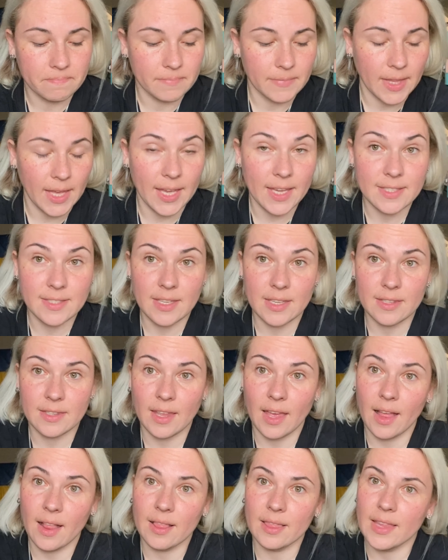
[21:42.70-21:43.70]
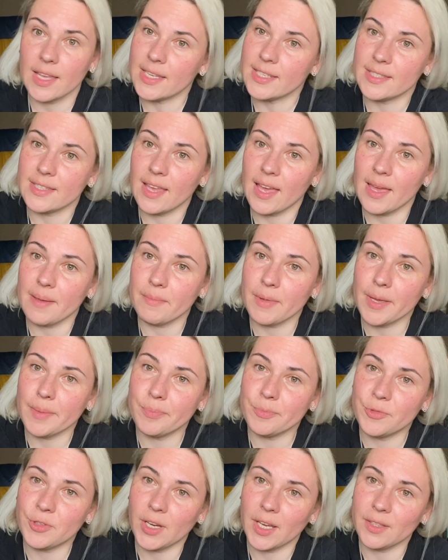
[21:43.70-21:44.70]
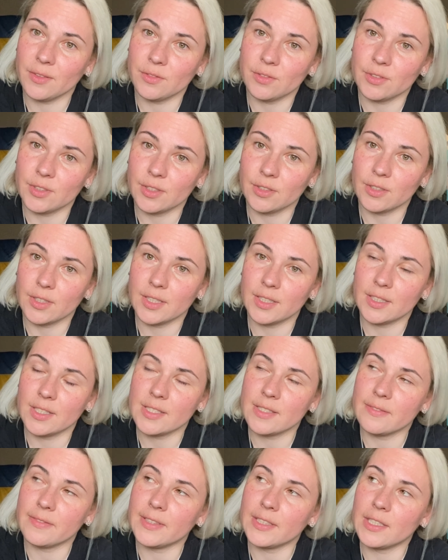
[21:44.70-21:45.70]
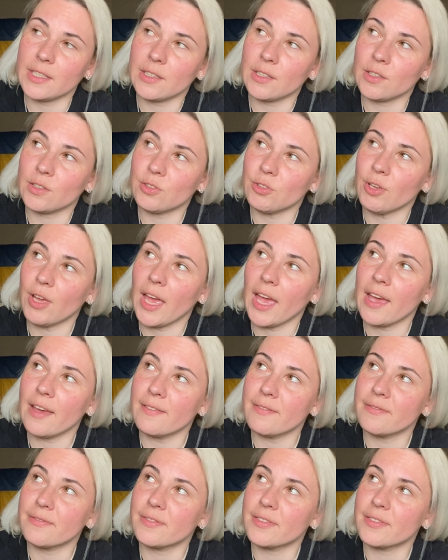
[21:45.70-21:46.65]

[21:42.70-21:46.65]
As I tell last time, I'm trying to record this video to have